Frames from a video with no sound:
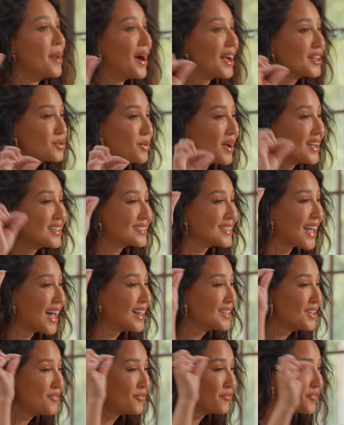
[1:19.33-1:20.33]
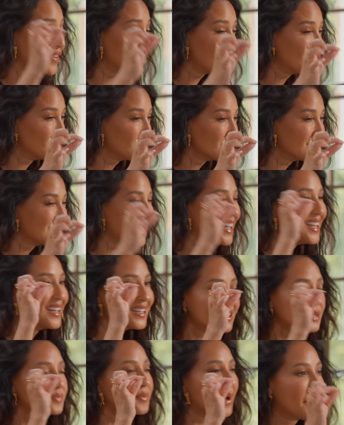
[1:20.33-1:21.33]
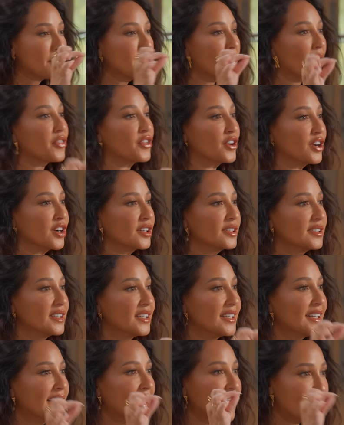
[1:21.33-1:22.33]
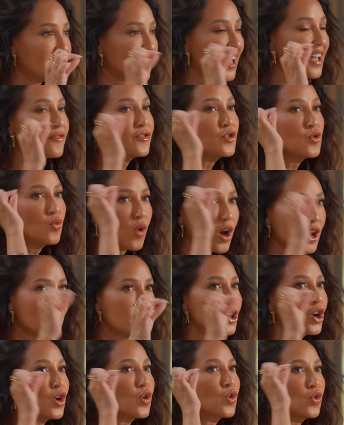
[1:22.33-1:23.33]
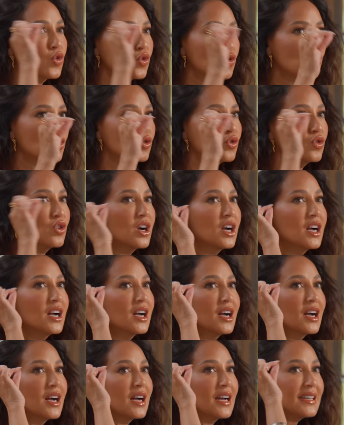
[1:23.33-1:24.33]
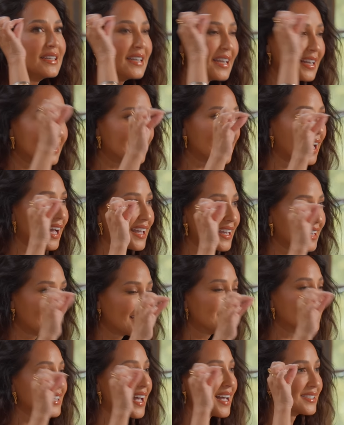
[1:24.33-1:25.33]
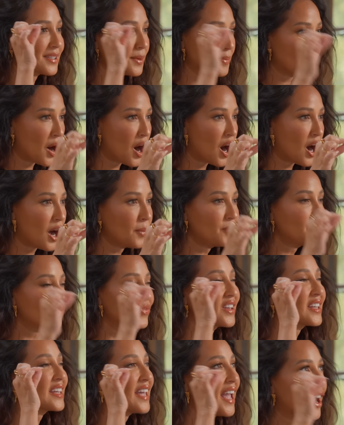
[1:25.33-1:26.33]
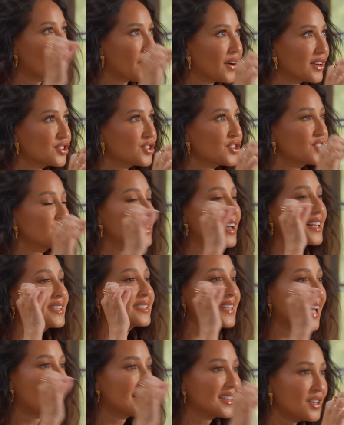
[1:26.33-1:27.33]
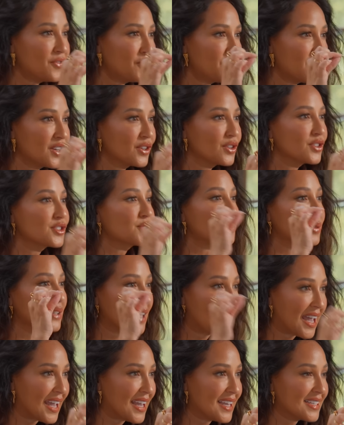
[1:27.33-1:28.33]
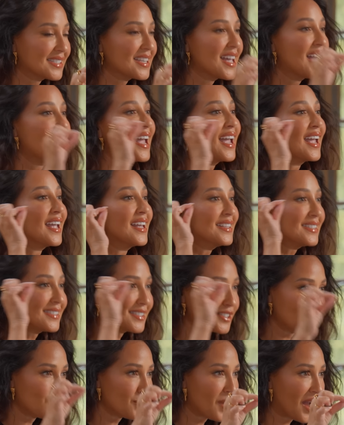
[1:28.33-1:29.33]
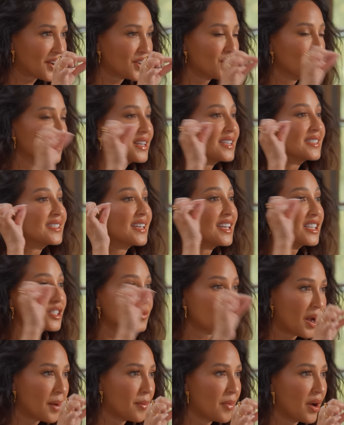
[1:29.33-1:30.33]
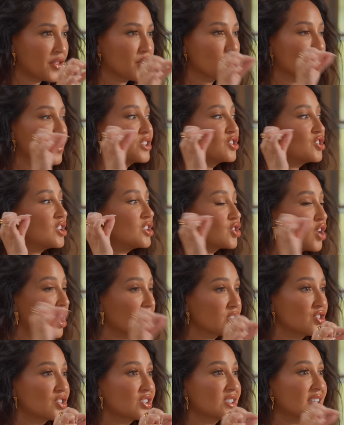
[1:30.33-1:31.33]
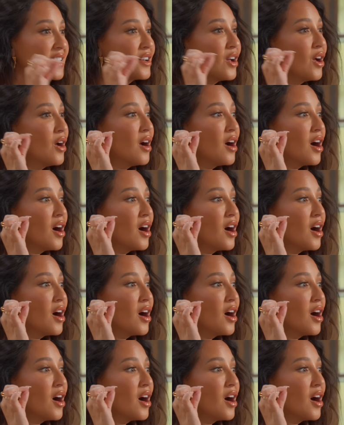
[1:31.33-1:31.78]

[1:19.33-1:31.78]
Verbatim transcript: By the way, Sally Field is my mother. In, if you wanna know who Nilda is, as a mom, the character that Sally Fields plays in Steel Magnolias is my mother. When she talks to me, she said,